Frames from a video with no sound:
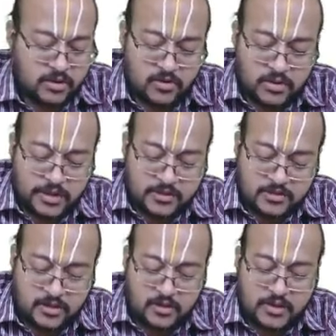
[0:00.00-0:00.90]
Okay, these
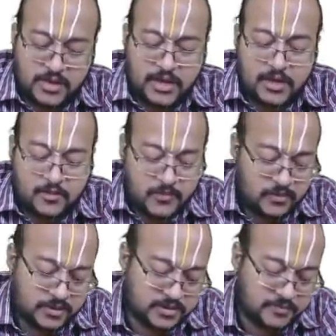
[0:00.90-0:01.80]
are all the amount
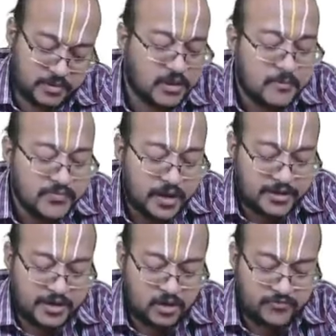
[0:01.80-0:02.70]
receipt. At the
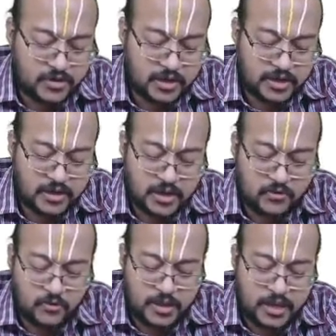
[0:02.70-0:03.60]
end of third year, he
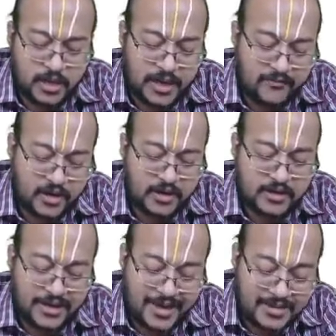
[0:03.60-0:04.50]
would be having
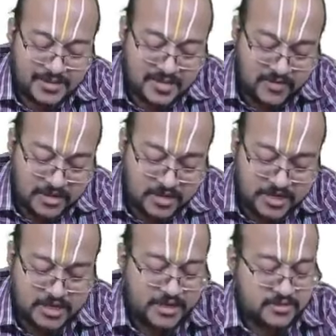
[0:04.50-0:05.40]
973
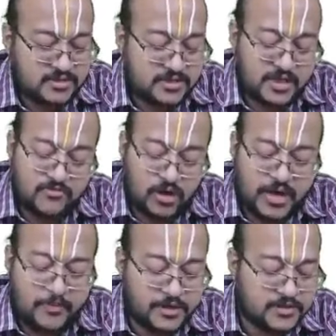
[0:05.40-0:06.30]
shares. See what
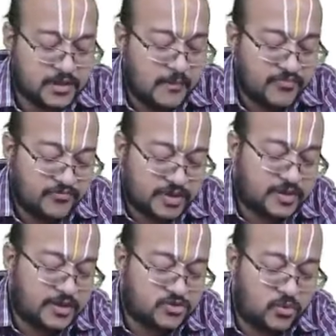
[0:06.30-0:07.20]
happens. First
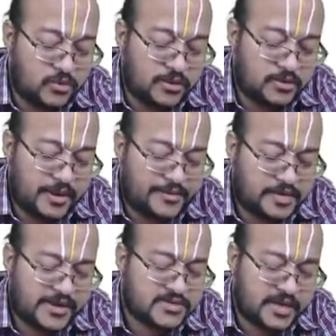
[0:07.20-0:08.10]
year sold 10
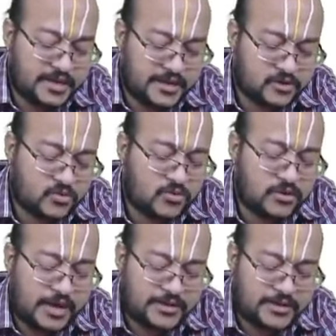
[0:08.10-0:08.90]
shares, second year sold 9